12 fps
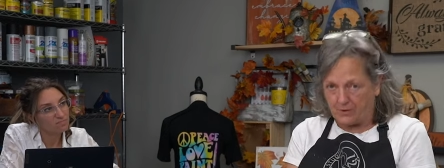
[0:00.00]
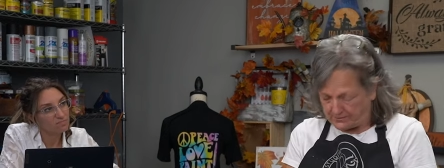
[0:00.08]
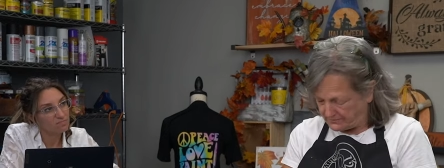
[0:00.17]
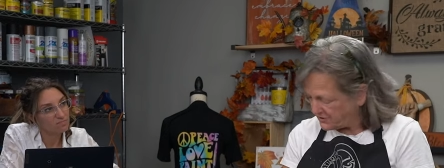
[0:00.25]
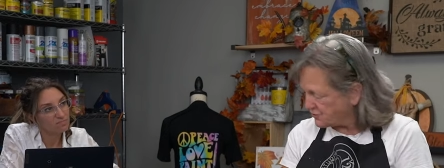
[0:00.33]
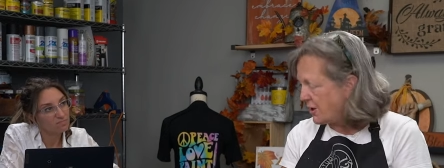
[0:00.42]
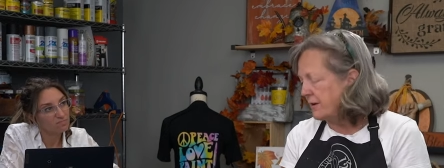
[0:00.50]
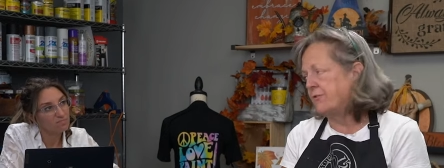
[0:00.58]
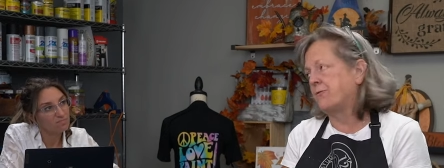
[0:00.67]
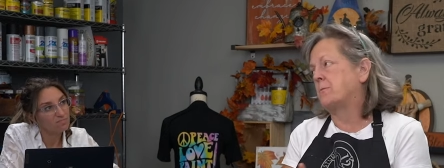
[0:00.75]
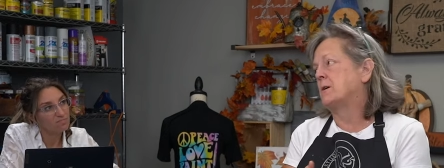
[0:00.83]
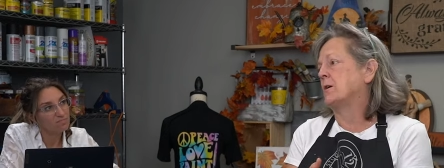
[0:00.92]
Speaker 1: construct
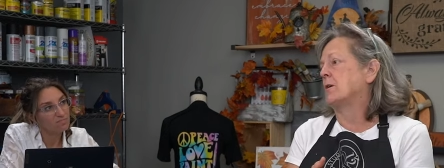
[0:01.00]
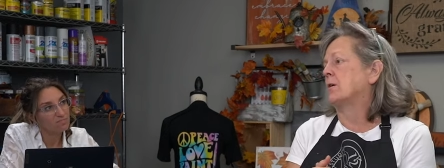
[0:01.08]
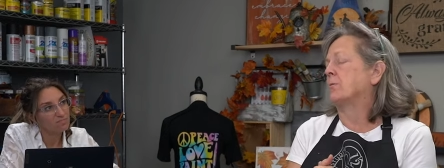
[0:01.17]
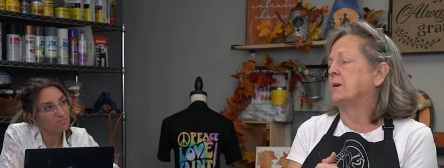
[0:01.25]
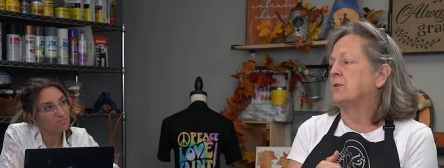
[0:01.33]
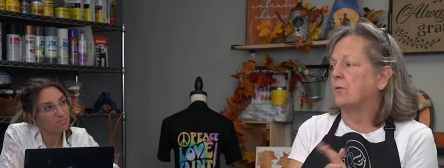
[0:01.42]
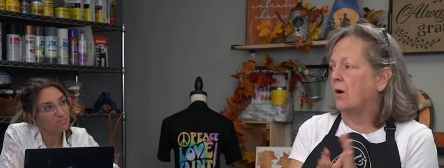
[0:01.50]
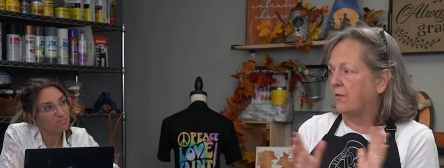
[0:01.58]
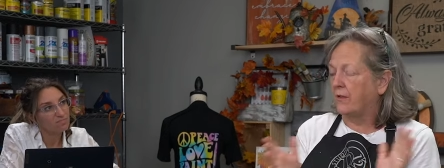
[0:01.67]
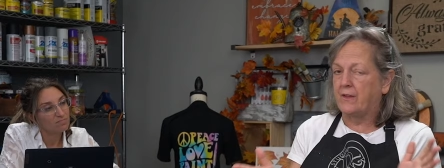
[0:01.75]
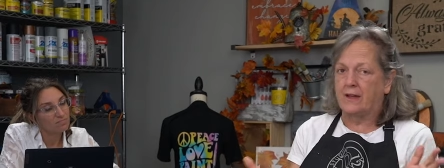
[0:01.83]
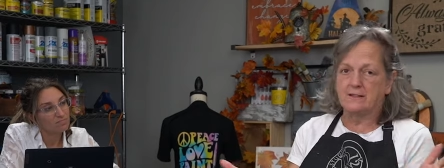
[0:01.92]
from here. We do all
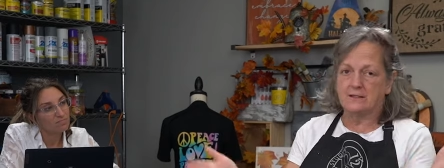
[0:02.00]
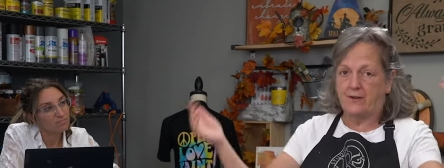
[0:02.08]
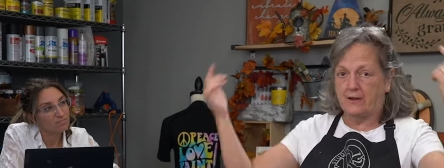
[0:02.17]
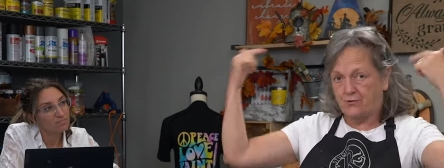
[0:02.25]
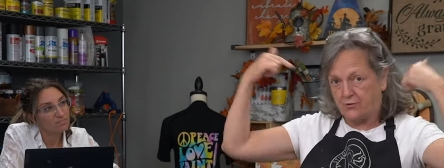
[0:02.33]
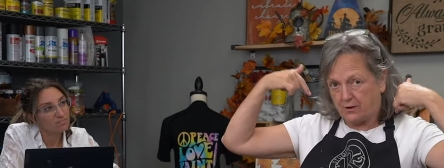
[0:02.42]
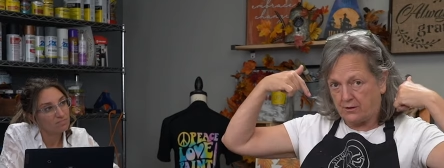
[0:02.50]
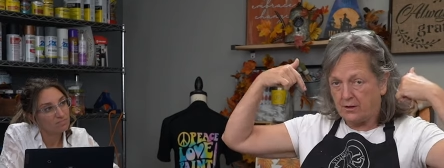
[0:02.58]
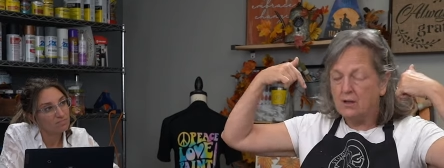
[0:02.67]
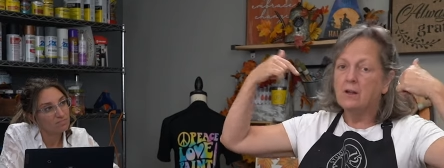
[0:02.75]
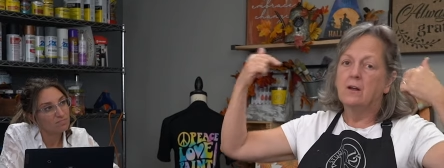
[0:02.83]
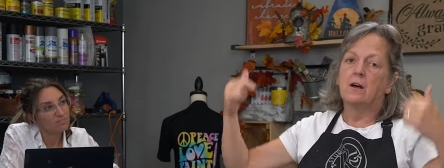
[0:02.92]
the things,
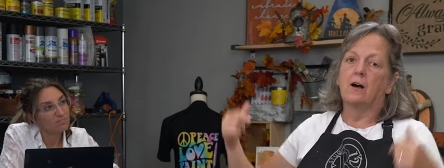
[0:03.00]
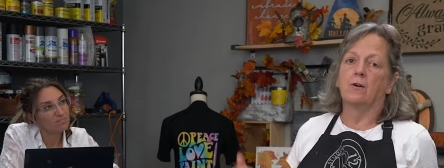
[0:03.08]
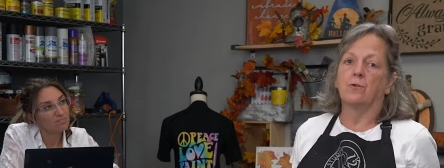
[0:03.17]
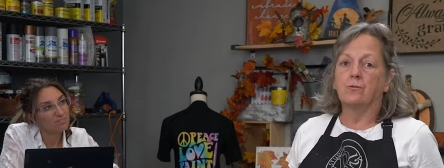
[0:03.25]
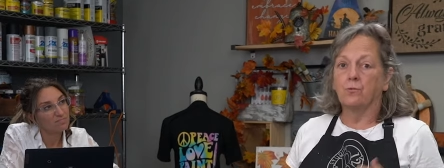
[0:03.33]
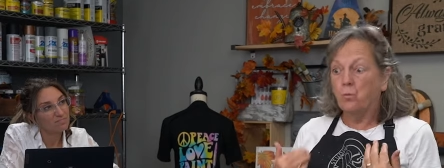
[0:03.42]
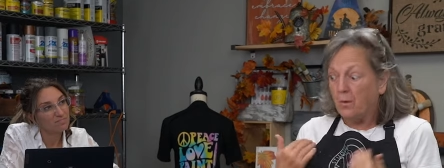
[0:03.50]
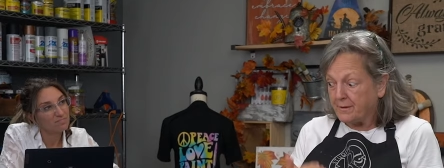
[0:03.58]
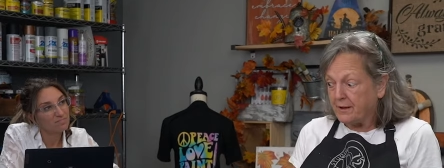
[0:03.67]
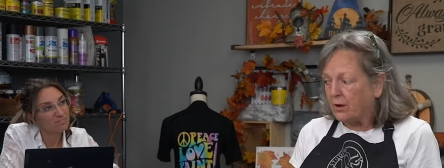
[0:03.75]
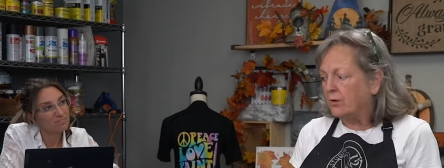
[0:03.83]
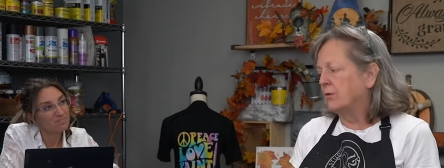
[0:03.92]
veteran-owned,
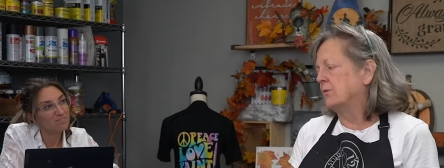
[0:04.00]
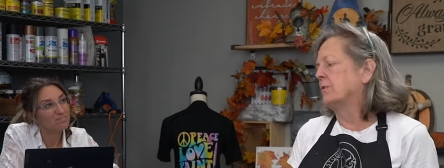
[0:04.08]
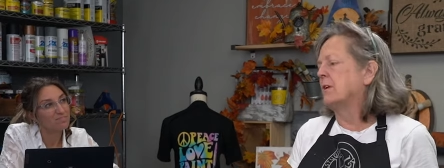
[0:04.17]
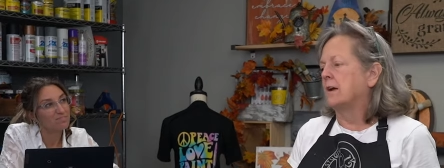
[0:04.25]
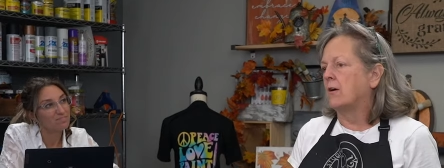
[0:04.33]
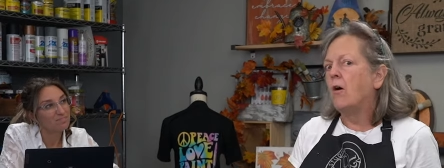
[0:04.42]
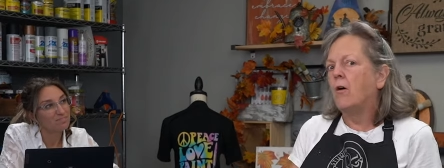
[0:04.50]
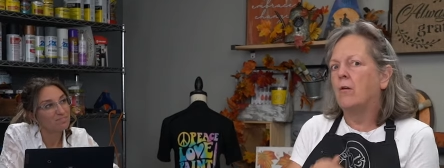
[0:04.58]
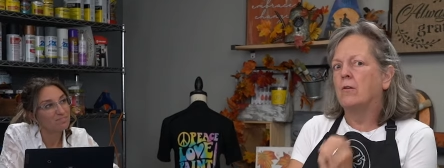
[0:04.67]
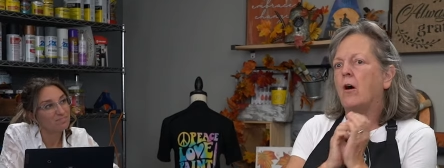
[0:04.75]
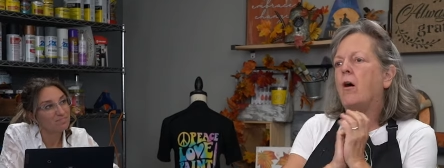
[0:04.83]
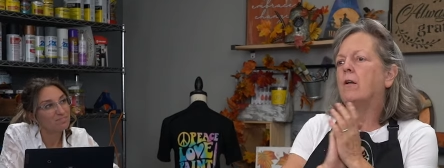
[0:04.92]
woman-owned, like
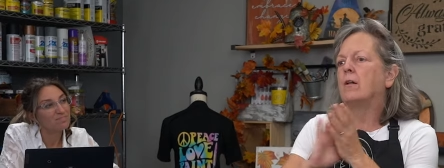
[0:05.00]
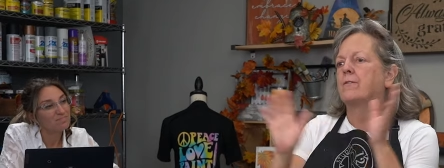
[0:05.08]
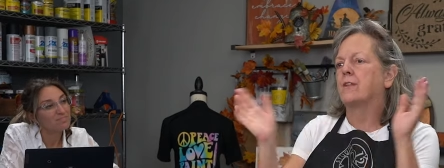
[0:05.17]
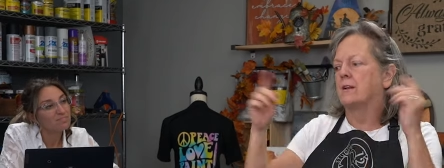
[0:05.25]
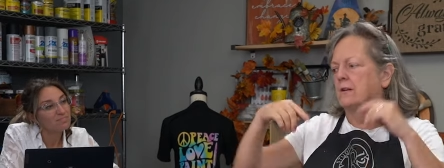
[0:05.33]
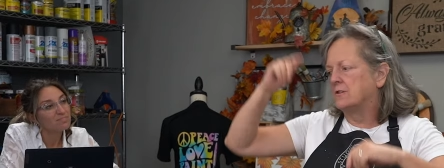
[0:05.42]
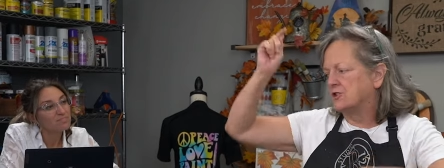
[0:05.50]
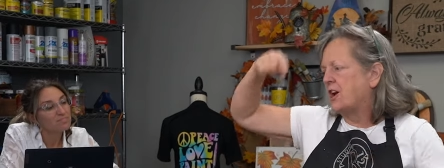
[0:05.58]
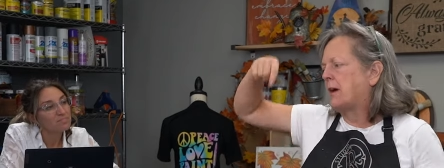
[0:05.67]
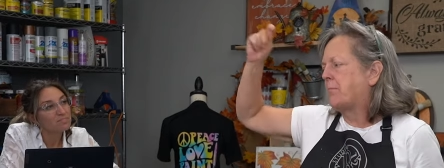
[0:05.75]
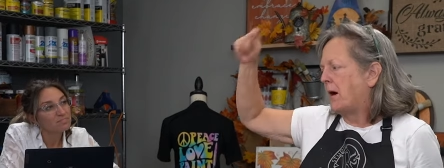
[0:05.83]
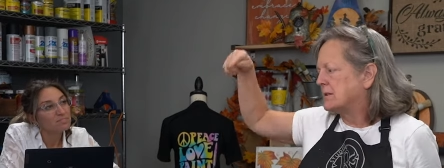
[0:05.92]
all, all of the little
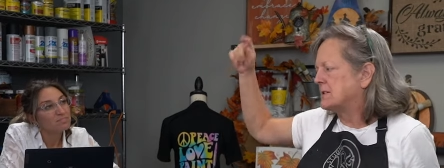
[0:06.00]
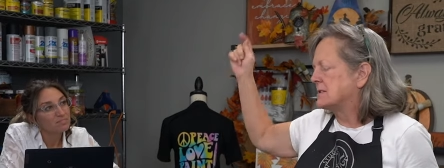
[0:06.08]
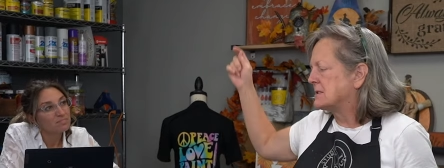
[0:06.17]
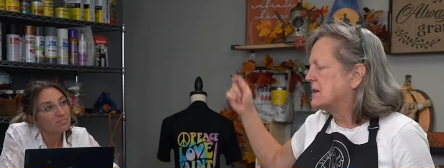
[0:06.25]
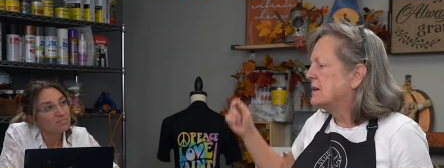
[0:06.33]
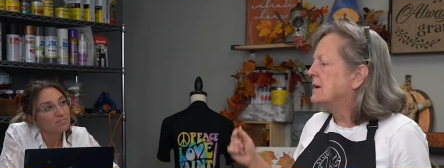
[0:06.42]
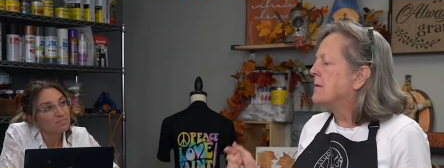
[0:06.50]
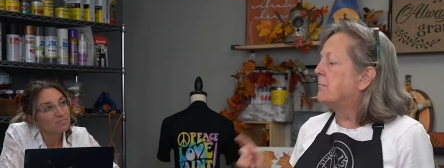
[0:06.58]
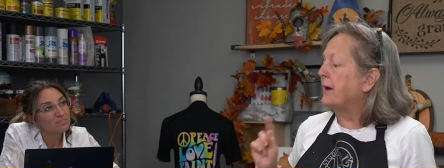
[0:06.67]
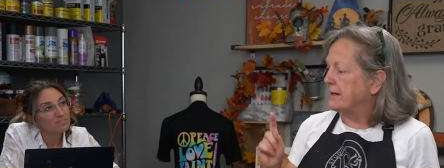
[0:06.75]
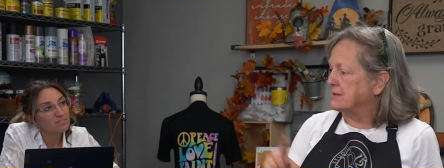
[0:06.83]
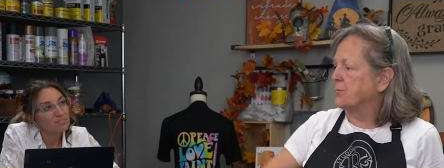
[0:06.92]
check boxes.
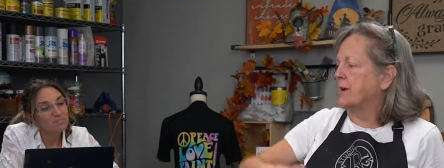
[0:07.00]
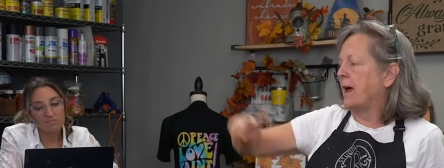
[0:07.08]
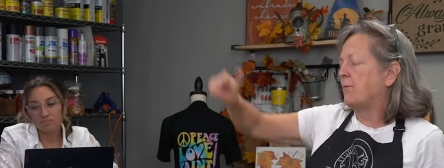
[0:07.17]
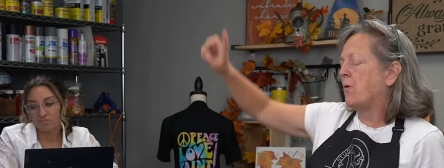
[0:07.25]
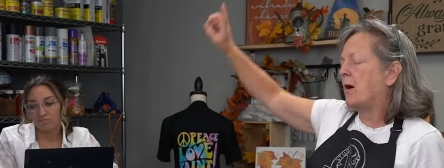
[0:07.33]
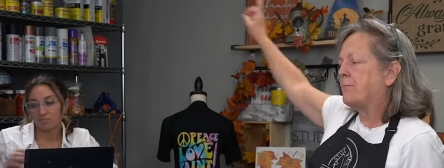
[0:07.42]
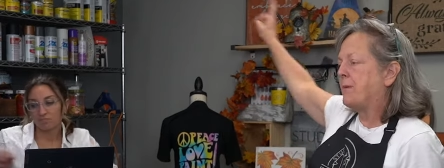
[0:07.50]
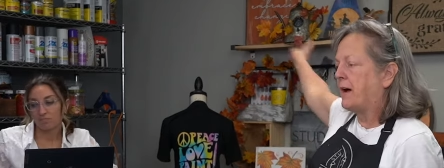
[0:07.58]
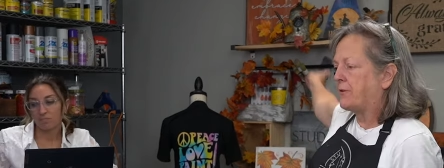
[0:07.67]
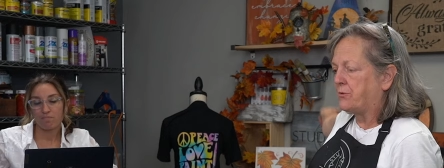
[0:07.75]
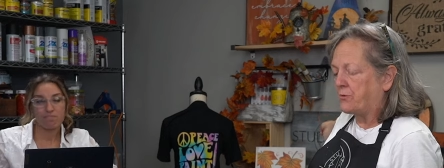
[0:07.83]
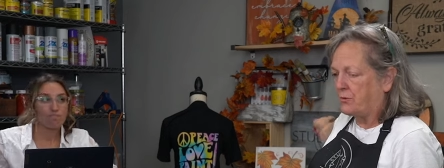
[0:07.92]
But when I walk
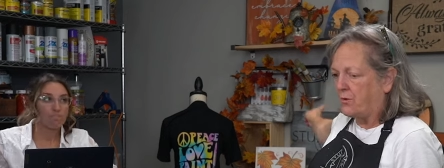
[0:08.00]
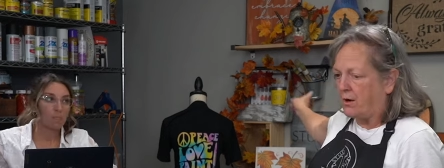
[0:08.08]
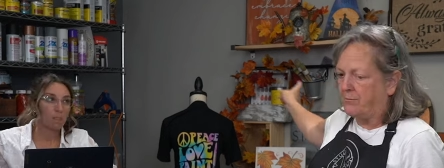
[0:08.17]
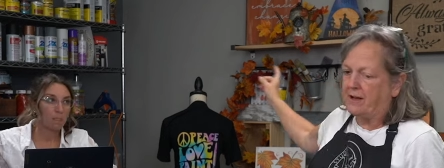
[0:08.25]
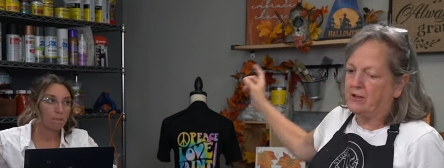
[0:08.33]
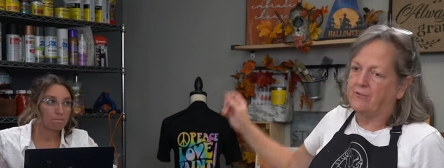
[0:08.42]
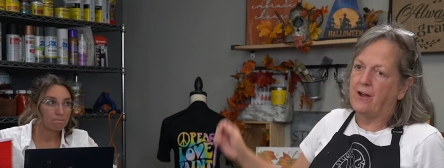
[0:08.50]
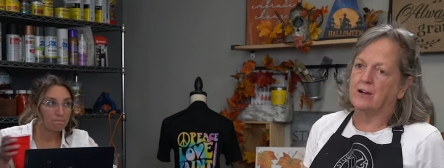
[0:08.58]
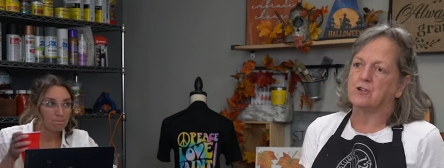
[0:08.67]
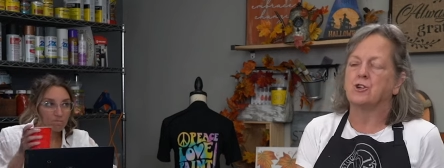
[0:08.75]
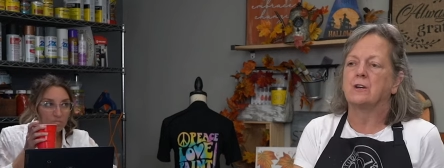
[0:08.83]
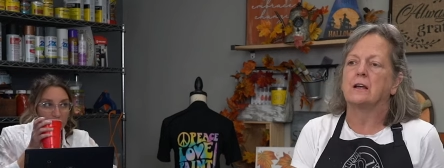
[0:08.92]
back through our
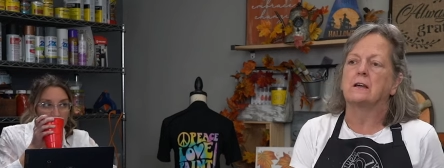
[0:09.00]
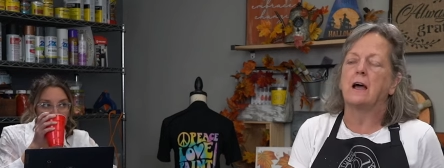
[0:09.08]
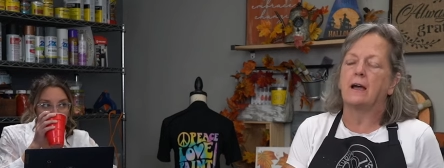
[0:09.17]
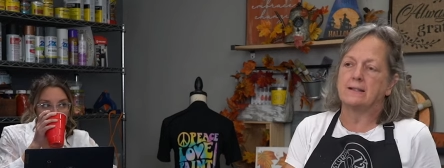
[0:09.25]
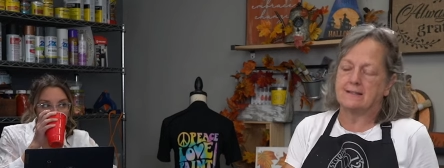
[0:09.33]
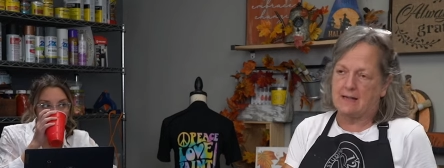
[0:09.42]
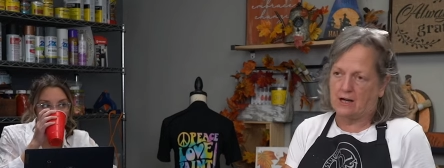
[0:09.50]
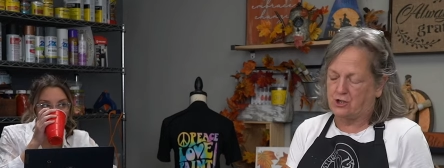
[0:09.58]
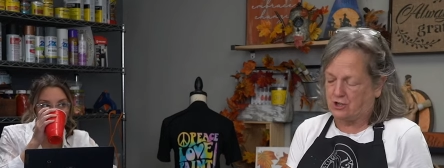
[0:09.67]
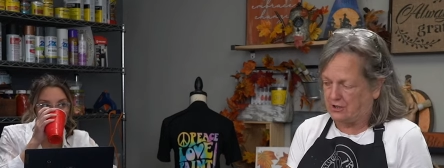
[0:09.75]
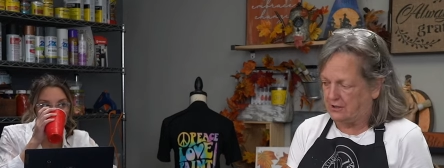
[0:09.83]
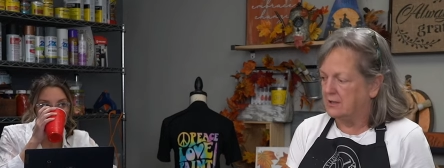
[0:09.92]
manufacturing
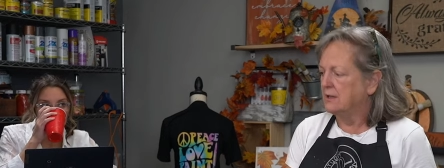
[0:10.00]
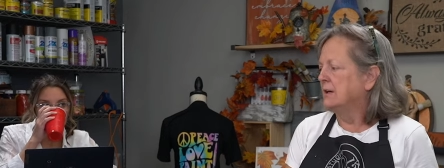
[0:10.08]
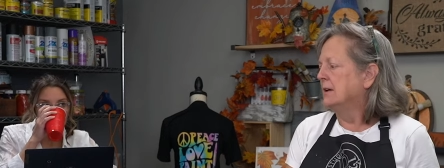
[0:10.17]
section,